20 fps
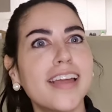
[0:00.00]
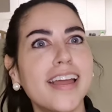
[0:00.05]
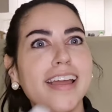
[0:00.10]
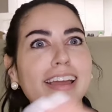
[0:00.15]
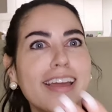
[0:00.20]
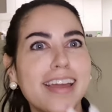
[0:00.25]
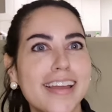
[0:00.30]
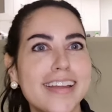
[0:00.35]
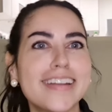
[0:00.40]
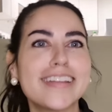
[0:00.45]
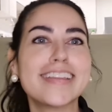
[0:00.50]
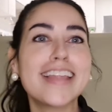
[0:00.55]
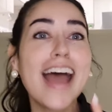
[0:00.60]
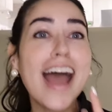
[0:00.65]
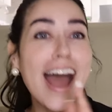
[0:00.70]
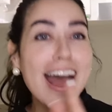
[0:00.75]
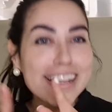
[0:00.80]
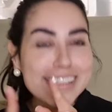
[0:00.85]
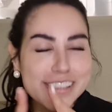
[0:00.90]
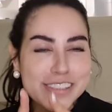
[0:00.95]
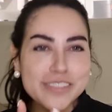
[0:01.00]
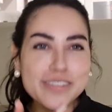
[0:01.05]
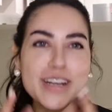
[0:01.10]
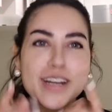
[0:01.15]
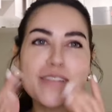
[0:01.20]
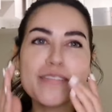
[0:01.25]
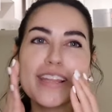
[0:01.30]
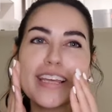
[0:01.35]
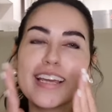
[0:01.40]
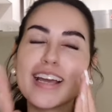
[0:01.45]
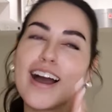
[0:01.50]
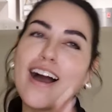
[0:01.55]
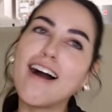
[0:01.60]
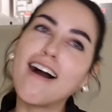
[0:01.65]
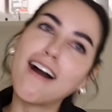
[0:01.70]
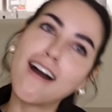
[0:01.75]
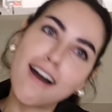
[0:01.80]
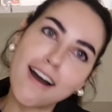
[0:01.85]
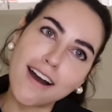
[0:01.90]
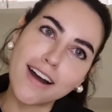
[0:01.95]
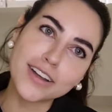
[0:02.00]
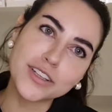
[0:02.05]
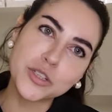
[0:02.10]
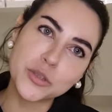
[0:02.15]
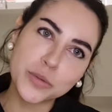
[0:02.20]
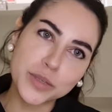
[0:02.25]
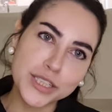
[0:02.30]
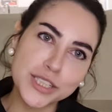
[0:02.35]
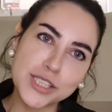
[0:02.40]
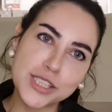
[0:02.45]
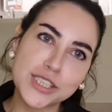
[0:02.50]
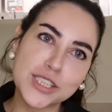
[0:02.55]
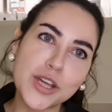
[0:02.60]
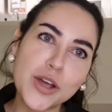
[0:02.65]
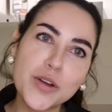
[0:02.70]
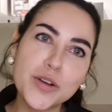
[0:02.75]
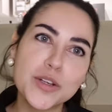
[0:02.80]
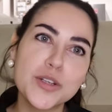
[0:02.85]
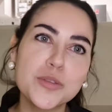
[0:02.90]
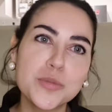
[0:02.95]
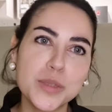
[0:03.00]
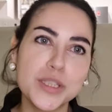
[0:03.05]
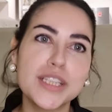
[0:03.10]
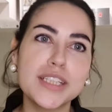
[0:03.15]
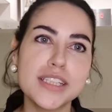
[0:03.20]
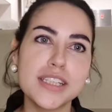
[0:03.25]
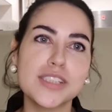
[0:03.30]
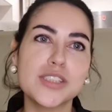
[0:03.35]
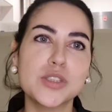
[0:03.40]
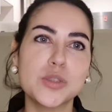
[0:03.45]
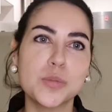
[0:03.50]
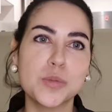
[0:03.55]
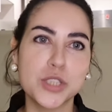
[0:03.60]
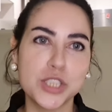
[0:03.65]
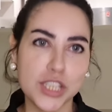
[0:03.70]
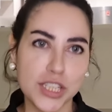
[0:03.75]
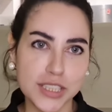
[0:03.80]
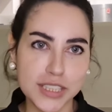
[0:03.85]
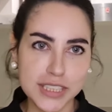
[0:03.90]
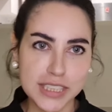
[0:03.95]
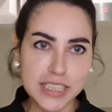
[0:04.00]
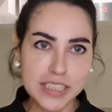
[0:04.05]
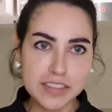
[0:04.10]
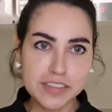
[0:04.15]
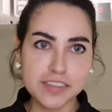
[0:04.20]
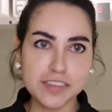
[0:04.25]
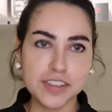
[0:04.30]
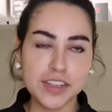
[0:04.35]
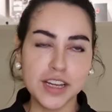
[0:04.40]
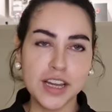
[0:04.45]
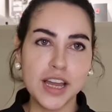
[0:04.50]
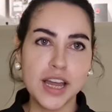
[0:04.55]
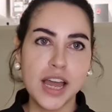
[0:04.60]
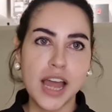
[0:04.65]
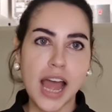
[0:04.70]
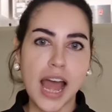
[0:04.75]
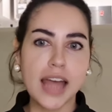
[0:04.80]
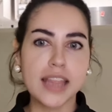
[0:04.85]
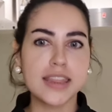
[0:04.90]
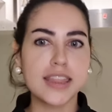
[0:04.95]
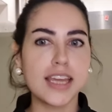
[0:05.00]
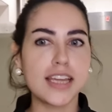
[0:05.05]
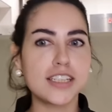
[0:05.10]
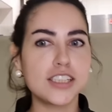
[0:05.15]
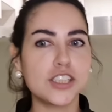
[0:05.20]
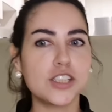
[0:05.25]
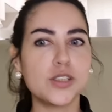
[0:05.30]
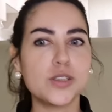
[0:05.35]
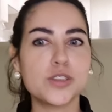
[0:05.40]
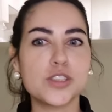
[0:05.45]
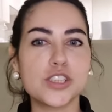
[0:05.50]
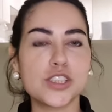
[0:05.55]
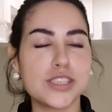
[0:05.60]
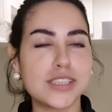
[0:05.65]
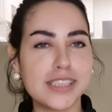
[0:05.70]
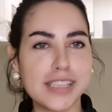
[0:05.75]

Again, that's when I'm like, oh, you were so good with the subjunctive. And then you just